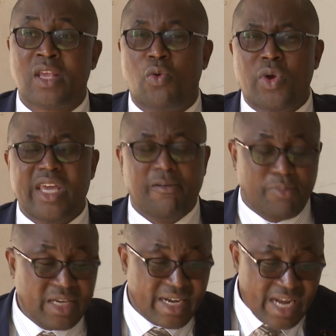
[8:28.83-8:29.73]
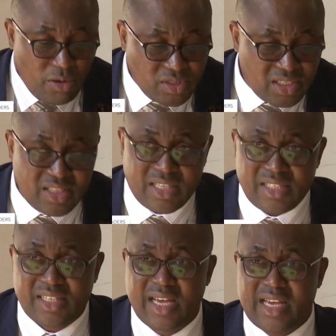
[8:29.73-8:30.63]
We have been announcing
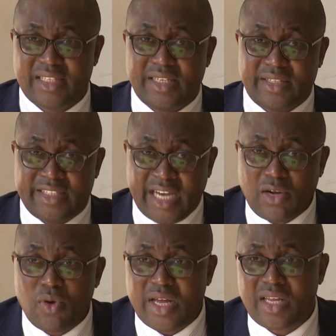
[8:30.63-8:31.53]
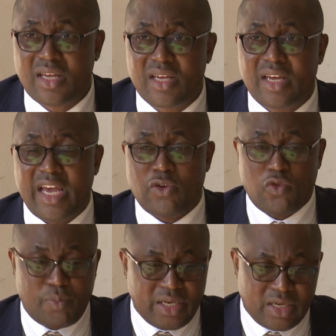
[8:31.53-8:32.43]
this since January, and
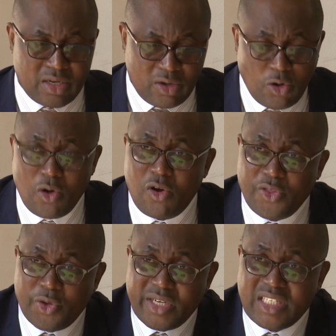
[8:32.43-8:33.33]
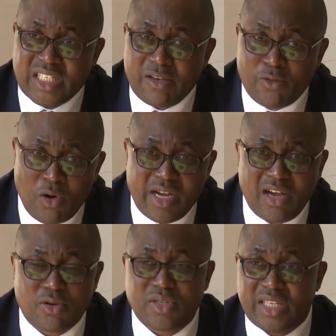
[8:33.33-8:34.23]
we've been, all local authorities have gone
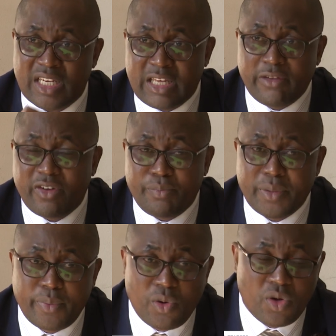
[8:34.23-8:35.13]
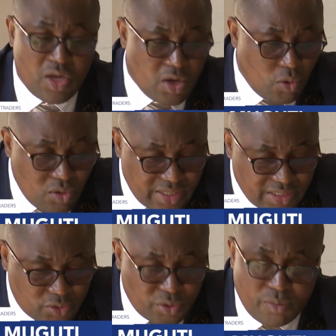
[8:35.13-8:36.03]
across and given people
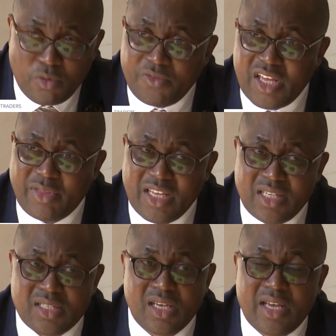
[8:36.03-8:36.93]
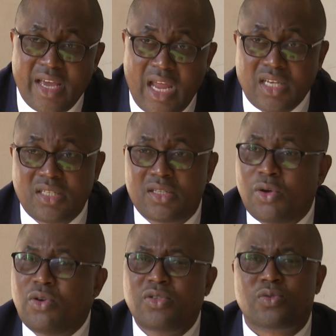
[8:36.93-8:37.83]
orders to remove their things, and
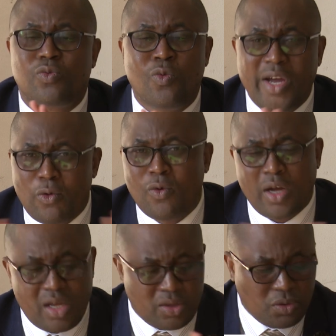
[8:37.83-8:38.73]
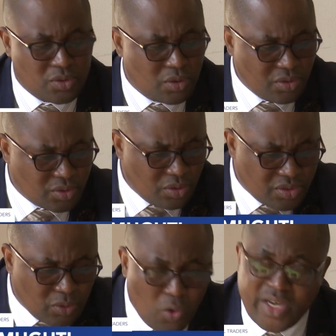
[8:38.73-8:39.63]
those
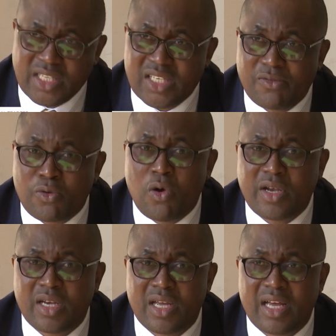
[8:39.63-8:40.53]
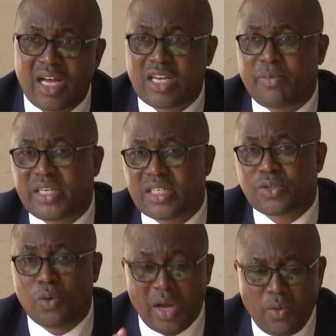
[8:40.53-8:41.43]
warnings have gone unabated.
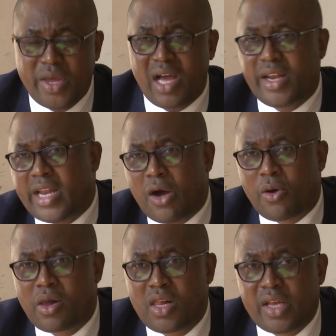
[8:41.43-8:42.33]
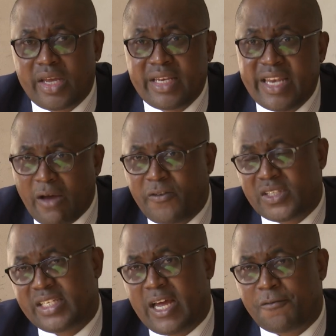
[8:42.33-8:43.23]
So where we are now, enough
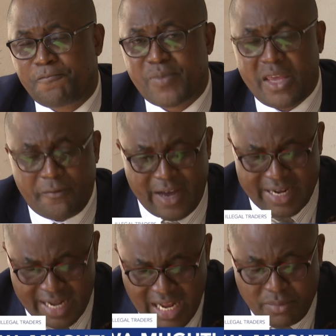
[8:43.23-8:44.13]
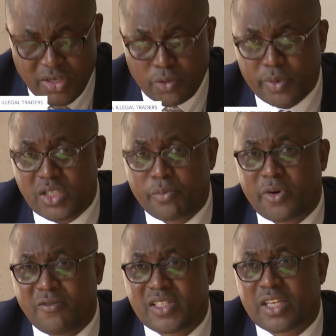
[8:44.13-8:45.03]
is enough. If our Harare Metropolitan
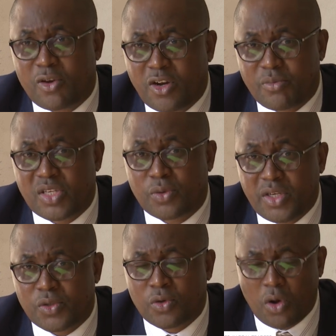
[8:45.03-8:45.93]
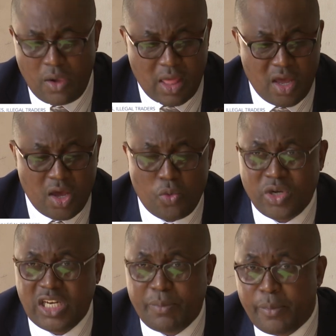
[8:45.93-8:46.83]
Province economy is going to grow, we
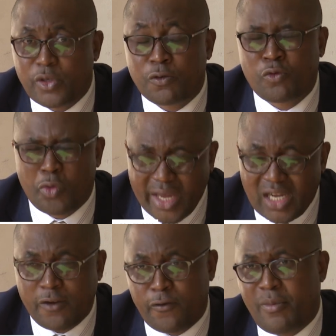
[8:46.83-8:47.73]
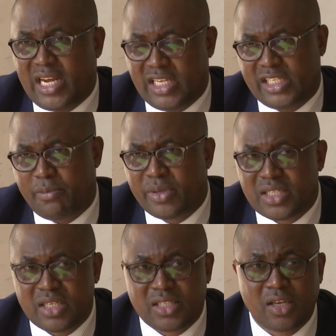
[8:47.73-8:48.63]
need people to quickly formalize their
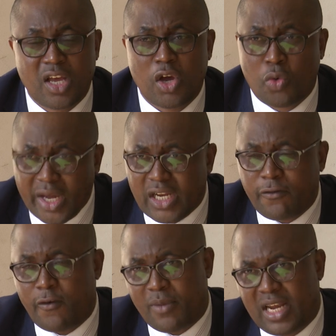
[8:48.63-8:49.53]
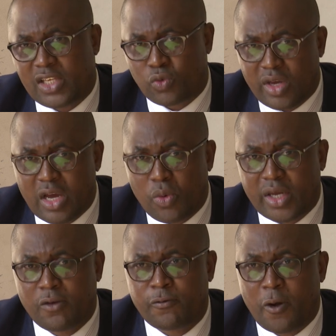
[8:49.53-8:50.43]
business, quickly formalize where you're
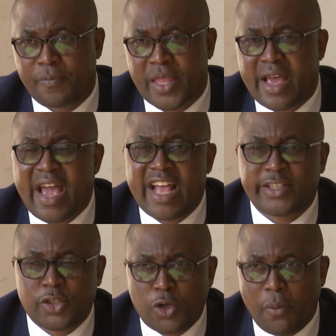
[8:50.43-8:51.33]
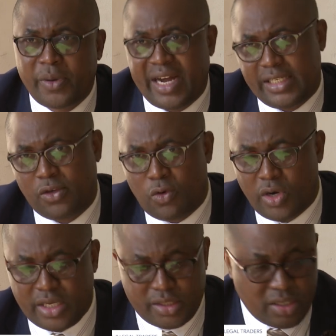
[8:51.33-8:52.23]
working from, and stop cutting
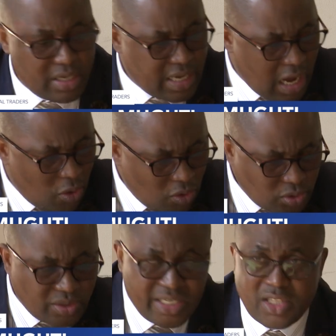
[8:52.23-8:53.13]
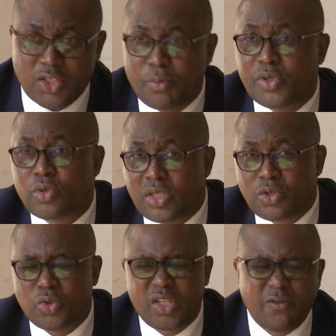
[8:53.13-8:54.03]
corners. I'll also take this
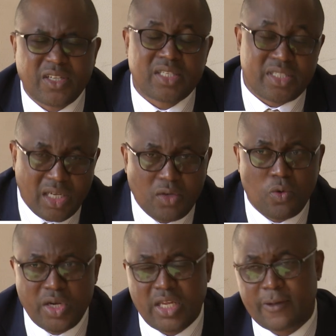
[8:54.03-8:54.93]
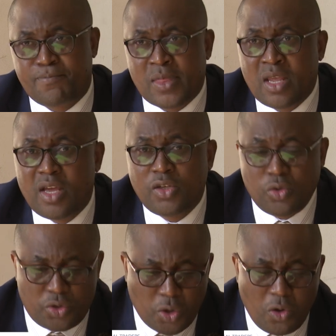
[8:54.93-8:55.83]
opportunity to give a stern warning
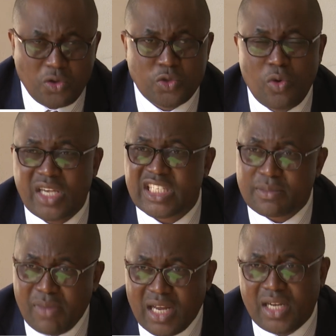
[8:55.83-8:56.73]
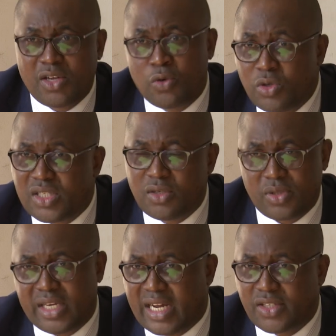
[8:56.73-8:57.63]
to those who are smuggling goods into
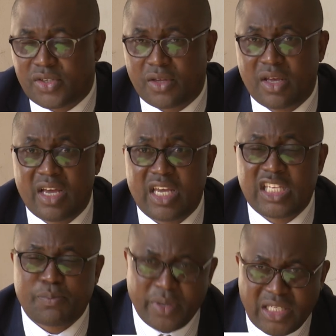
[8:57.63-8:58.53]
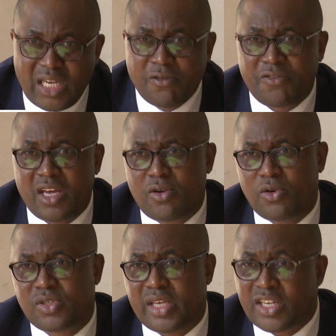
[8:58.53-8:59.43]
the country, especially
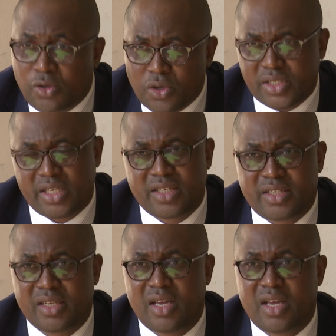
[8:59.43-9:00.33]
vehicles and groceries.